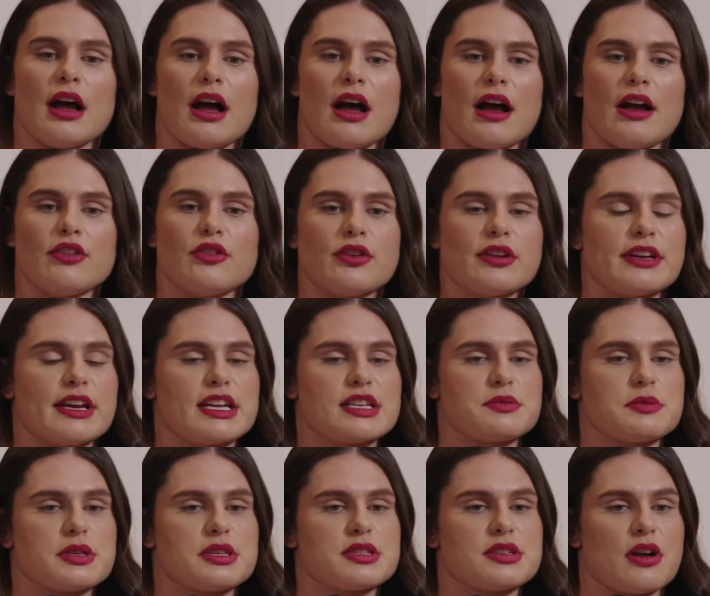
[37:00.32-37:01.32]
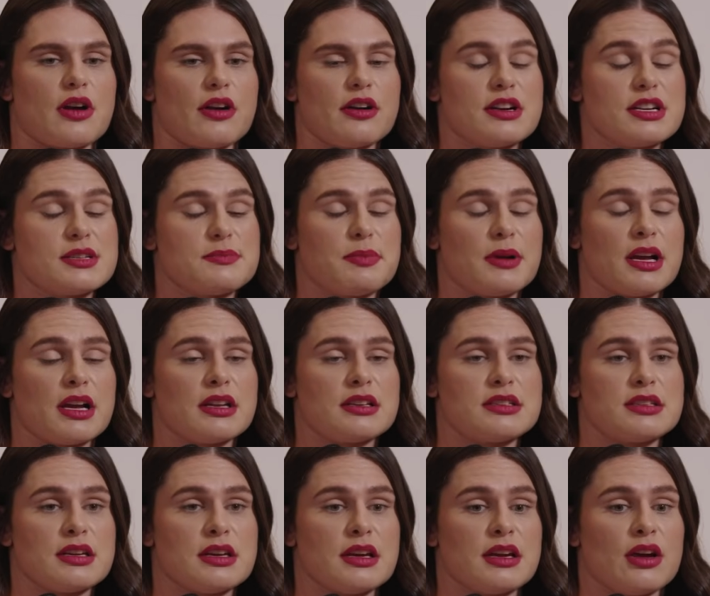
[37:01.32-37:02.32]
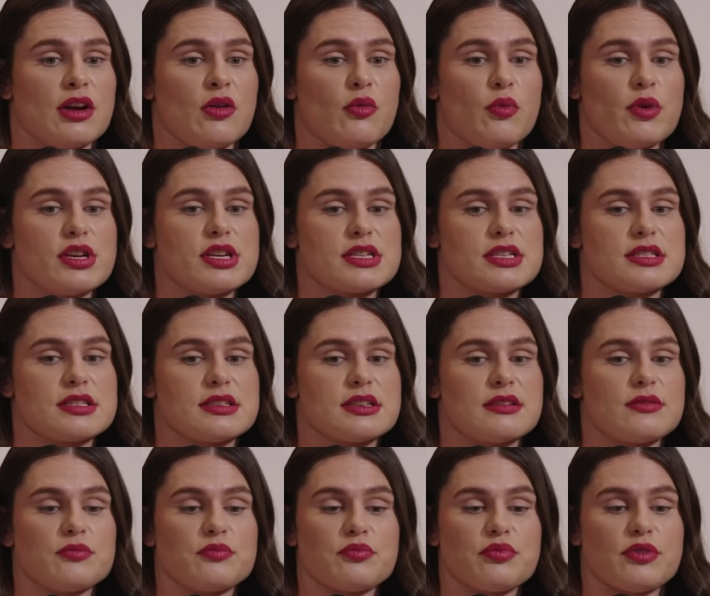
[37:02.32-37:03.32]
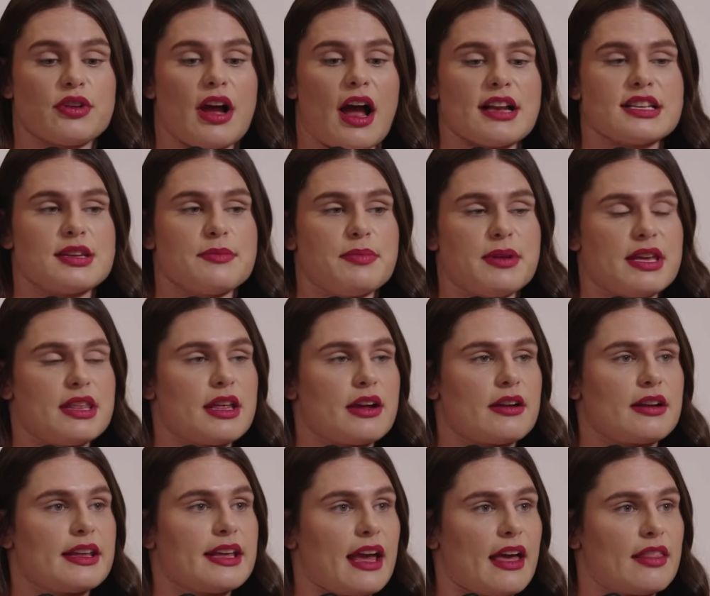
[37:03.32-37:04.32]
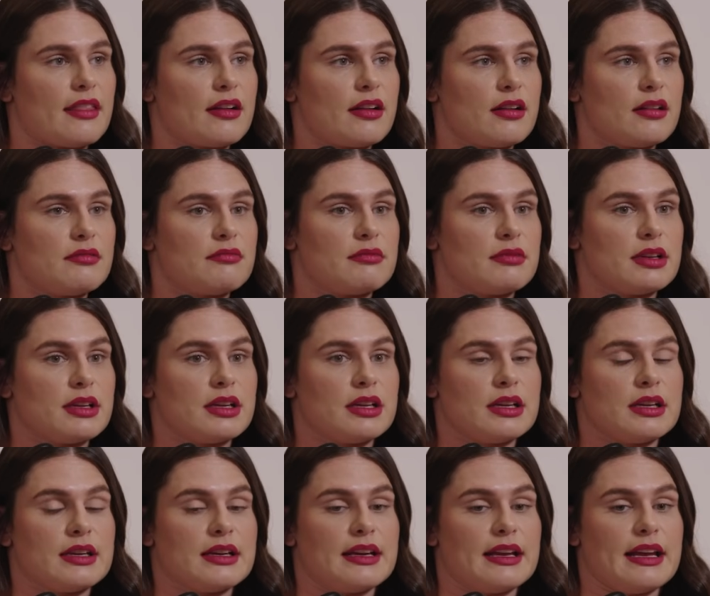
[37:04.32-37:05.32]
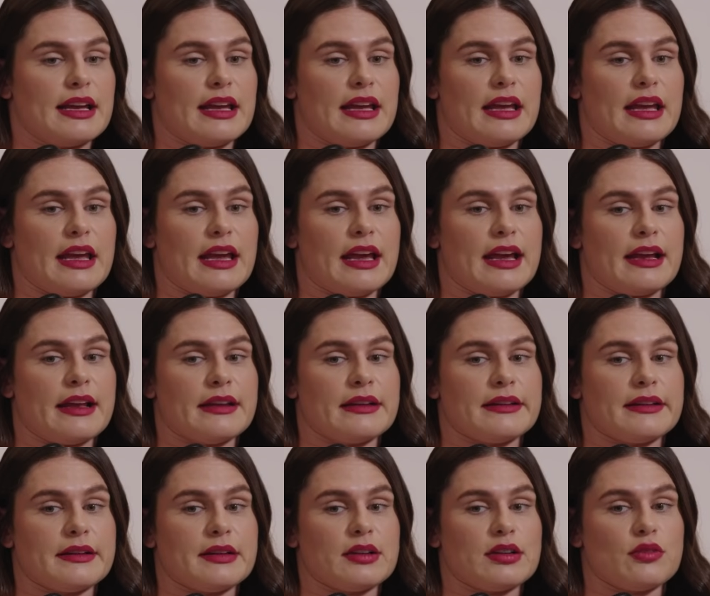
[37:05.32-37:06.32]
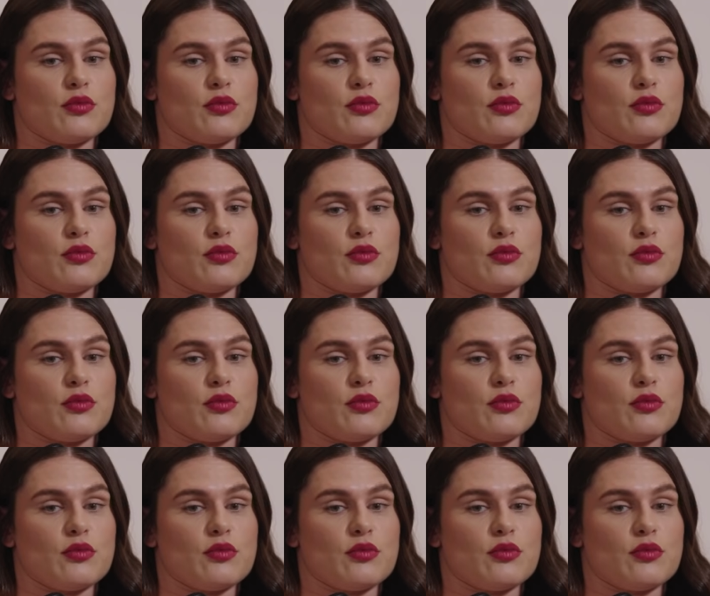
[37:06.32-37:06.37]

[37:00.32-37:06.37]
during Dance with the Stars, but we just got to be there together and